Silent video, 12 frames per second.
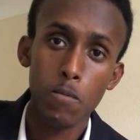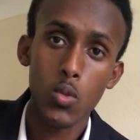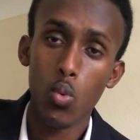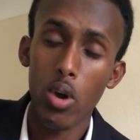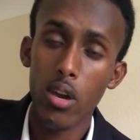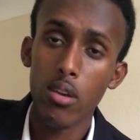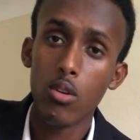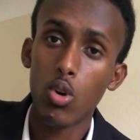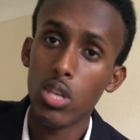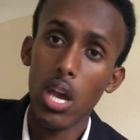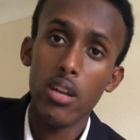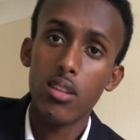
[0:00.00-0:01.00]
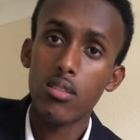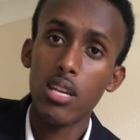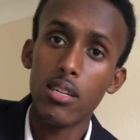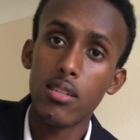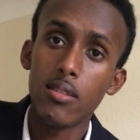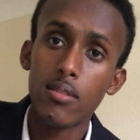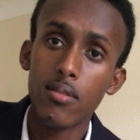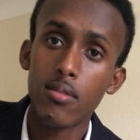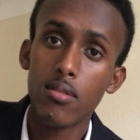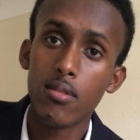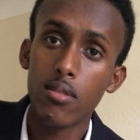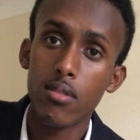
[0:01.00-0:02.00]
Why? Because I understand.
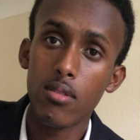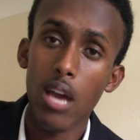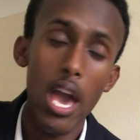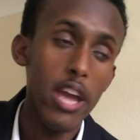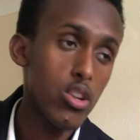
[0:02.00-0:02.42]
I